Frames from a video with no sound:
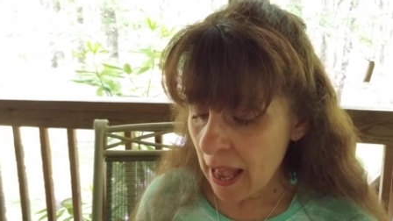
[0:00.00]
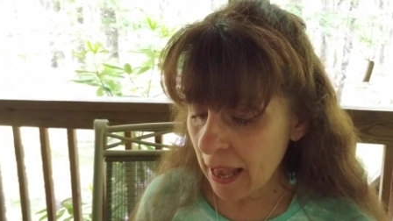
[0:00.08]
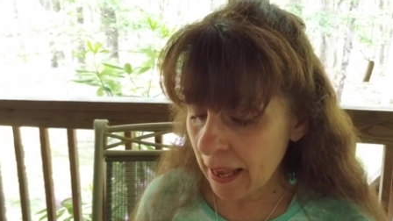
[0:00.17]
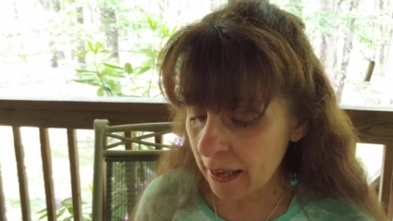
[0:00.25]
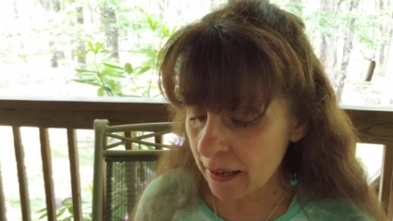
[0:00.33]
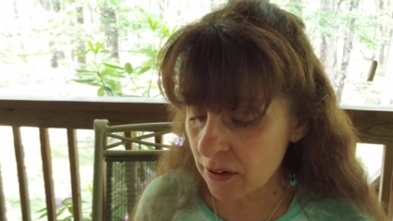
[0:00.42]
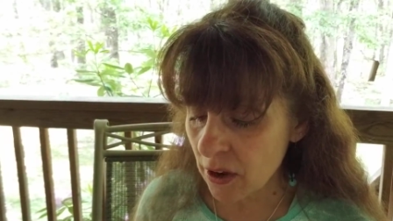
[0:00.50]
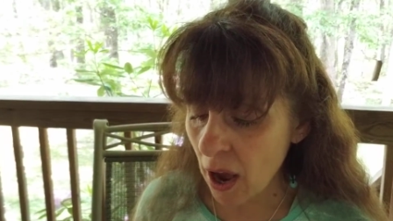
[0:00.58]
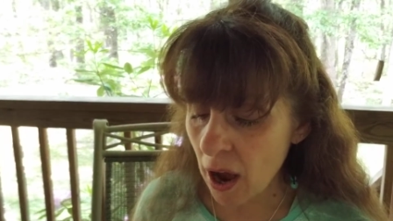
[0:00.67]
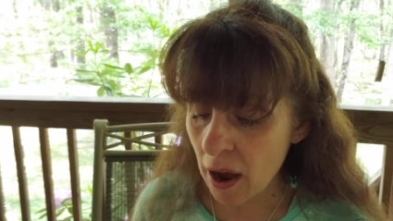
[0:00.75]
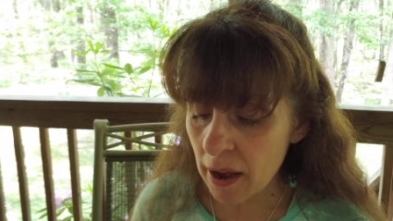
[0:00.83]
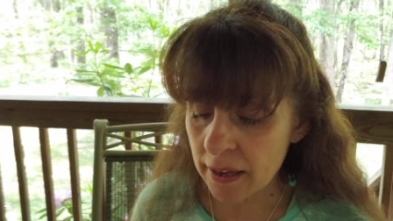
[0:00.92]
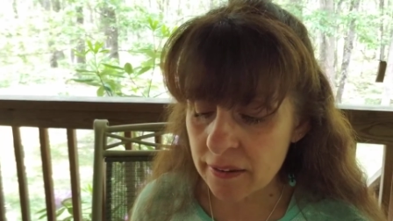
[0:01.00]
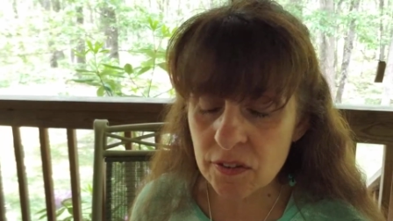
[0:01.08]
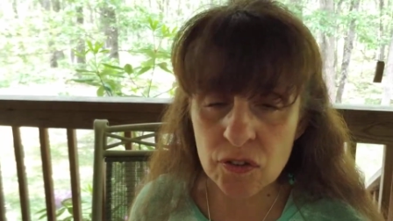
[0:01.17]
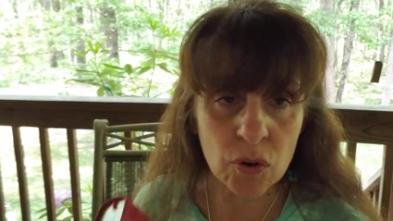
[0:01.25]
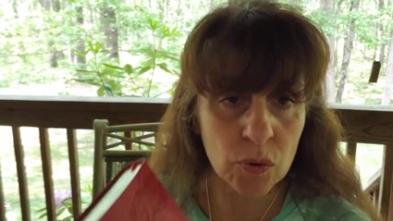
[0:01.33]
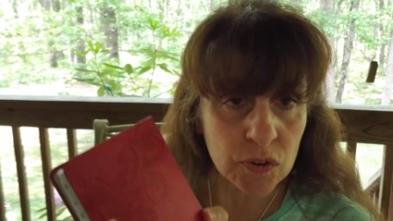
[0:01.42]
and it's
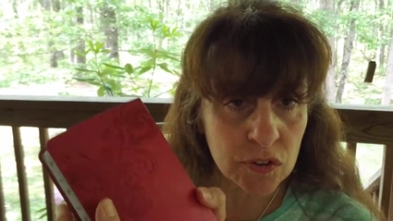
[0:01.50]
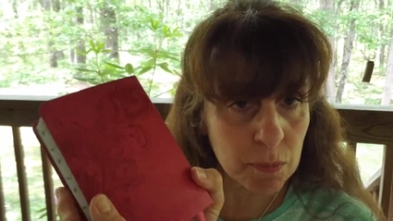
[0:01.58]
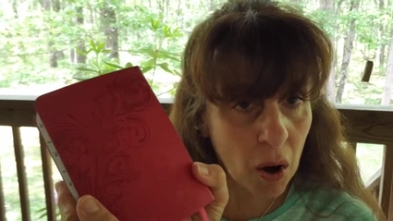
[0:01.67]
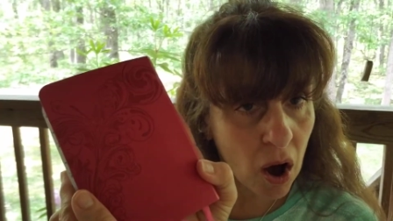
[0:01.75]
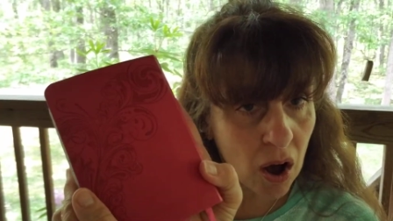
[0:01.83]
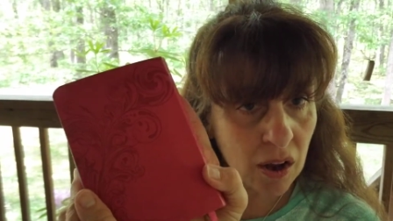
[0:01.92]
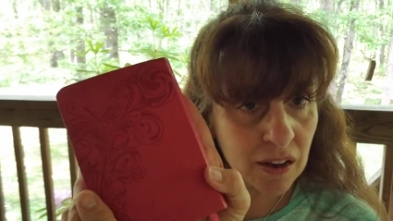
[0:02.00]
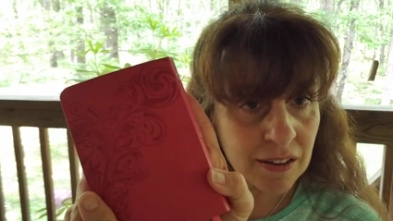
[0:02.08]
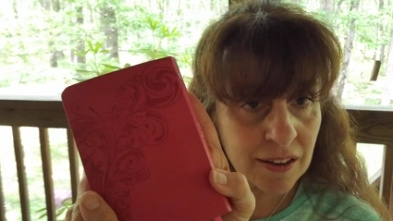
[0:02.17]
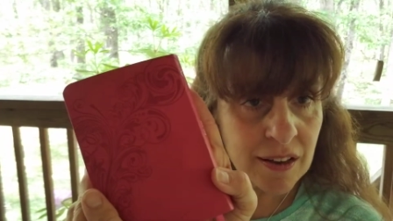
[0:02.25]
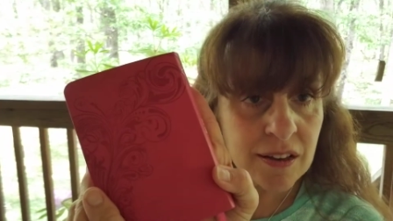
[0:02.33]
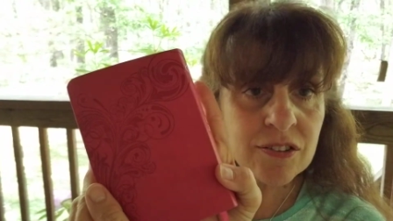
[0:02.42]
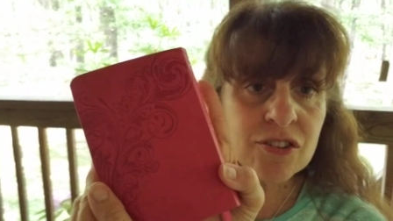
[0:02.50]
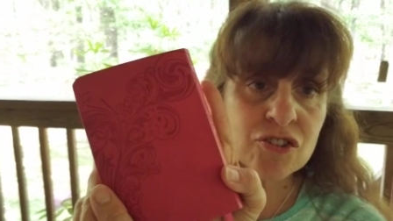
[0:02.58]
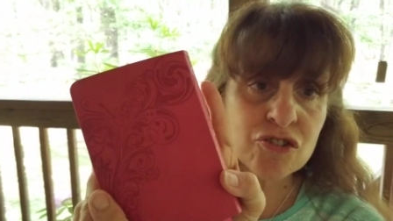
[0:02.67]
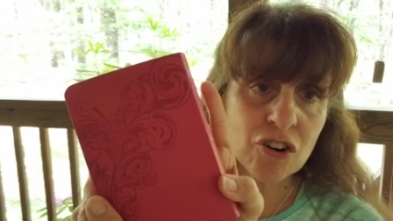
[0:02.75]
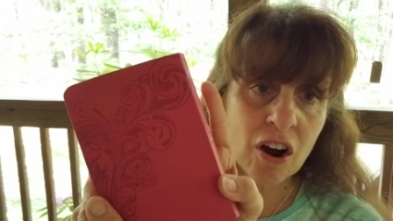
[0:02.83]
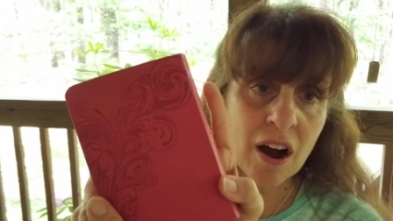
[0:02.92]
too small to
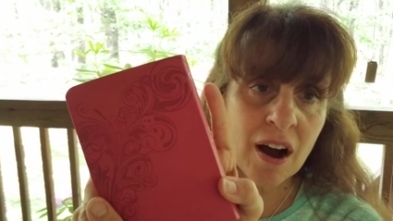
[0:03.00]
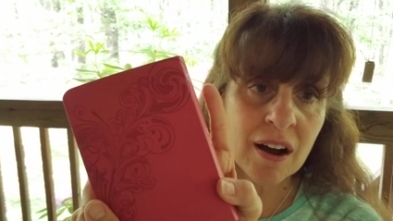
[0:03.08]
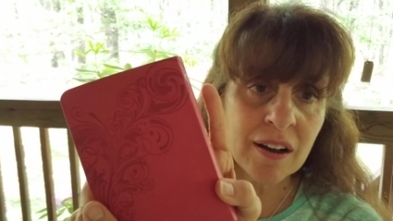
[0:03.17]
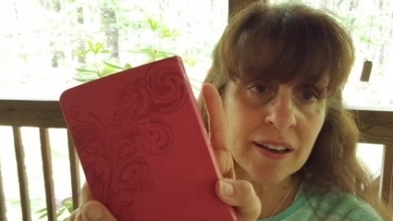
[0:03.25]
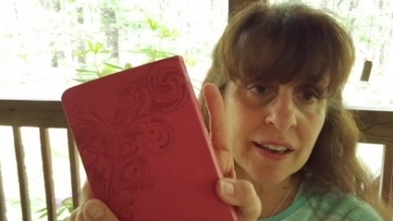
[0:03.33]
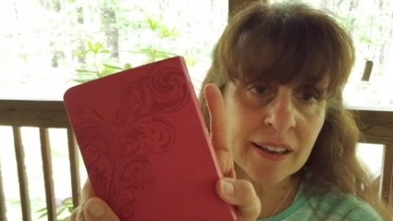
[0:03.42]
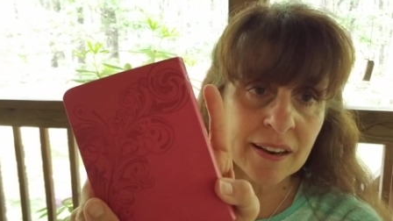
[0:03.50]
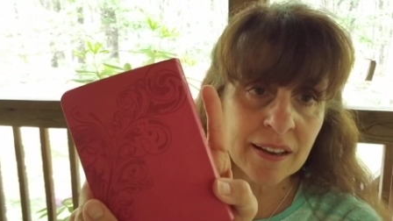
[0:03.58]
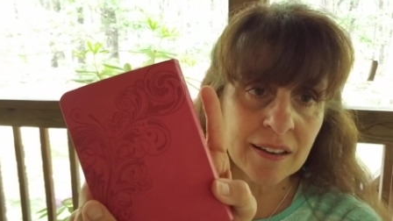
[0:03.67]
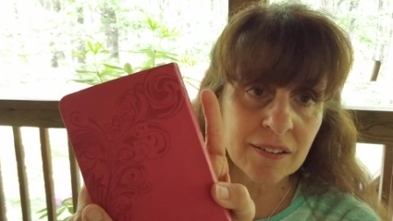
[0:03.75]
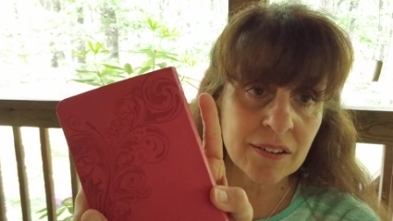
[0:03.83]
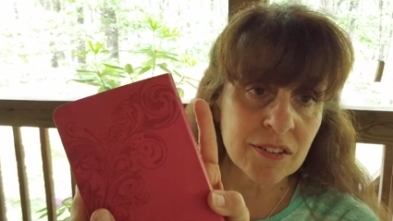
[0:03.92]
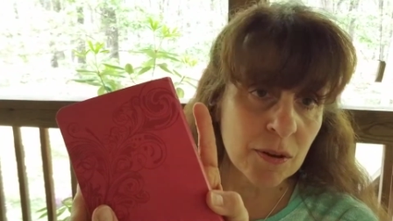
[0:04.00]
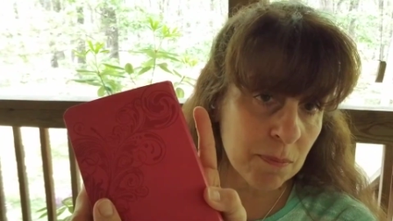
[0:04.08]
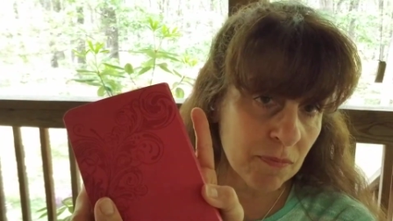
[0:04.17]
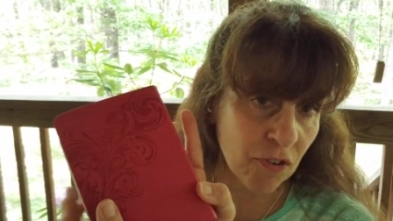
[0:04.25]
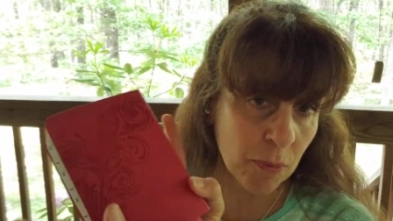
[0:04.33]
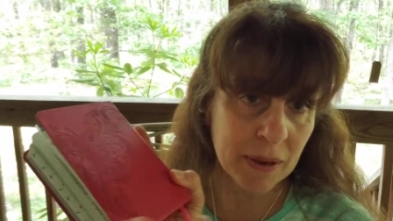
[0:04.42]
draw in it to,
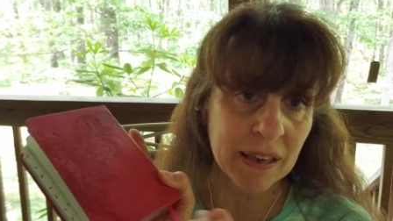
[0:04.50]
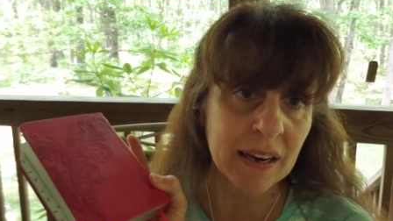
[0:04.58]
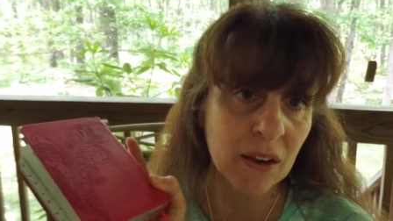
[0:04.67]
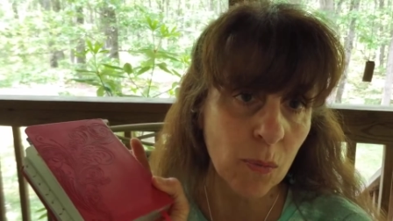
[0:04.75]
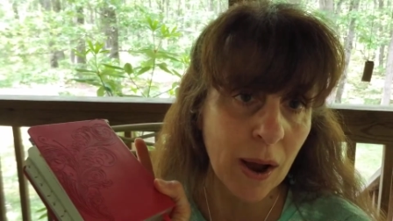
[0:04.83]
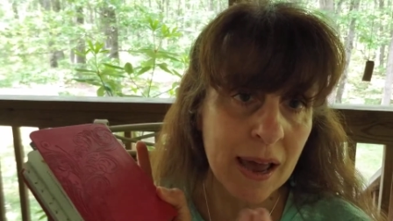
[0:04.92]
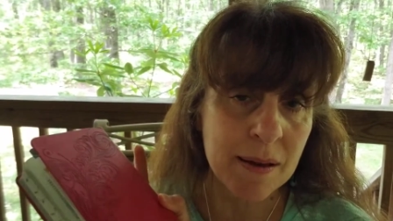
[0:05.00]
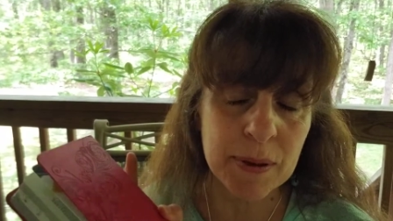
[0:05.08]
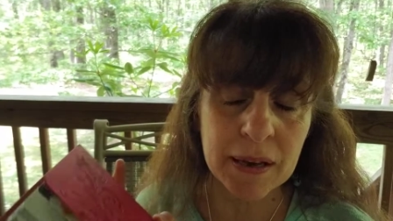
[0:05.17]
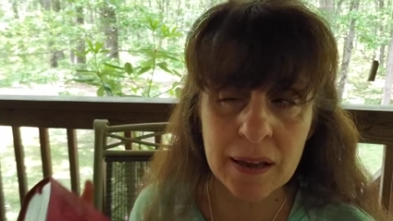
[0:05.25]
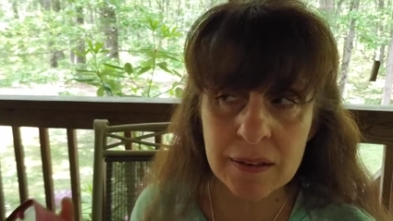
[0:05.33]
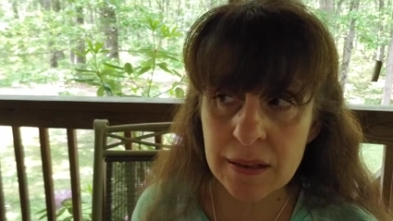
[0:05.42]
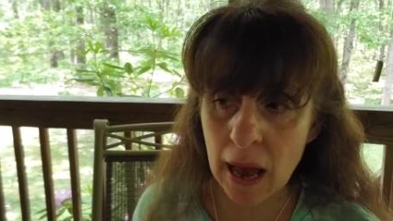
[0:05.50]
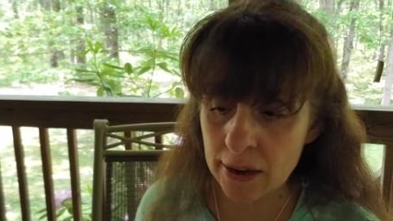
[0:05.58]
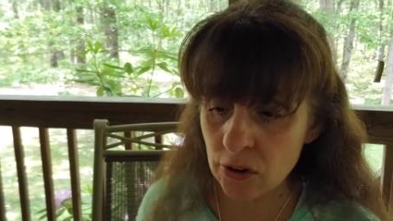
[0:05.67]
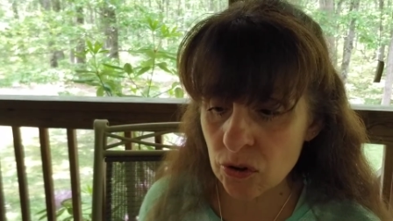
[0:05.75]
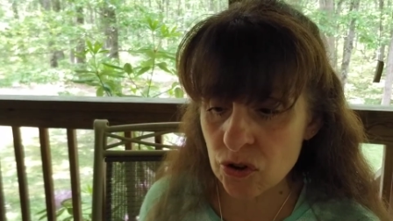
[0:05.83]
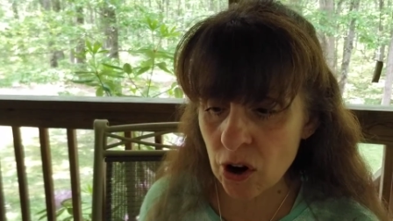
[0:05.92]
for me anyway because I
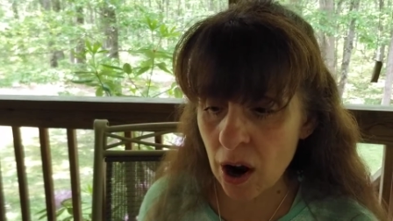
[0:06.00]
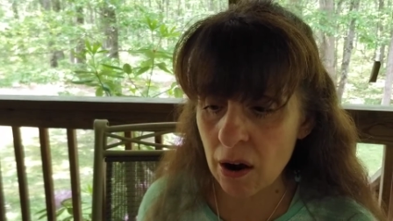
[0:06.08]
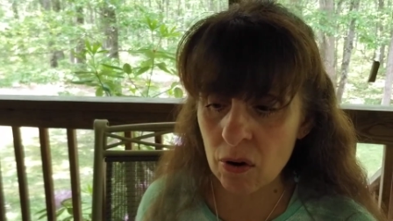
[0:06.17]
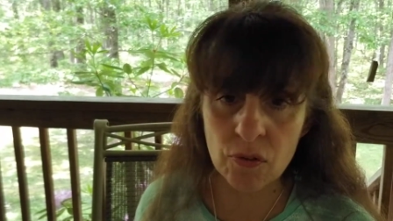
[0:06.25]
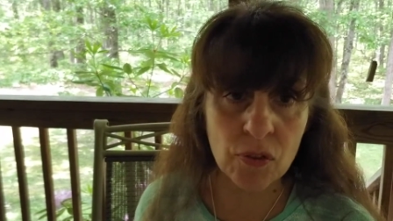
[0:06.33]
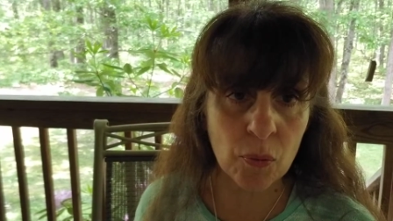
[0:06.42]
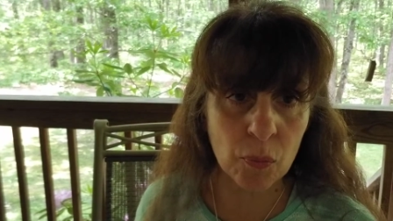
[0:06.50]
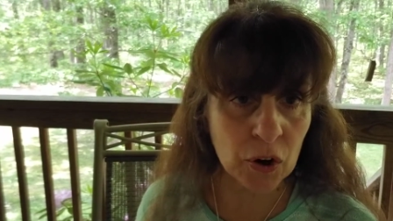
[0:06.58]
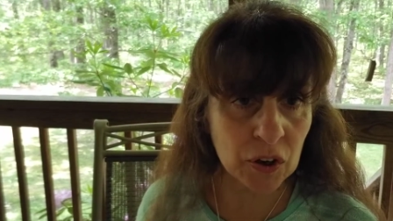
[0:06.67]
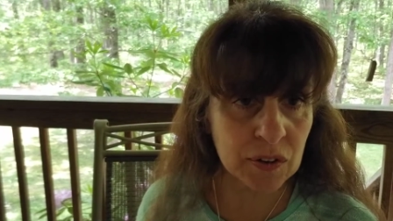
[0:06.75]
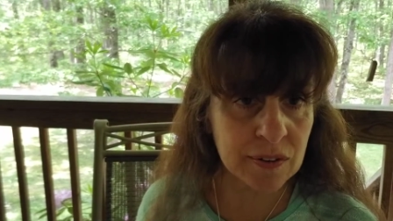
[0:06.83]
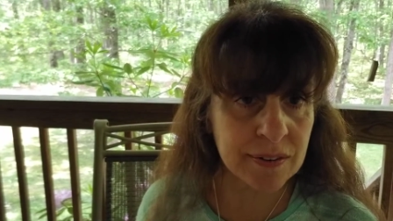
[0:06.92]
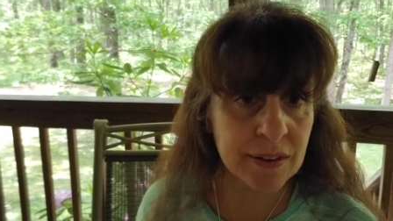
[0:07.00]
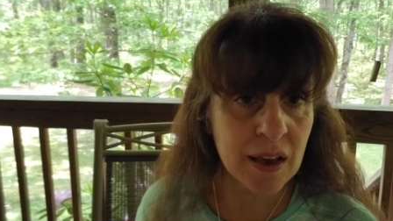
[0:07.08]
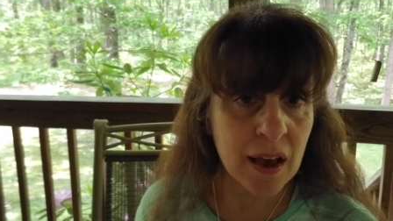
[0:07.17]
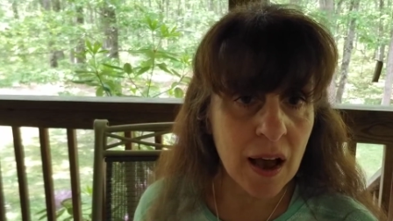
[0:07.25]
don't draw over the words.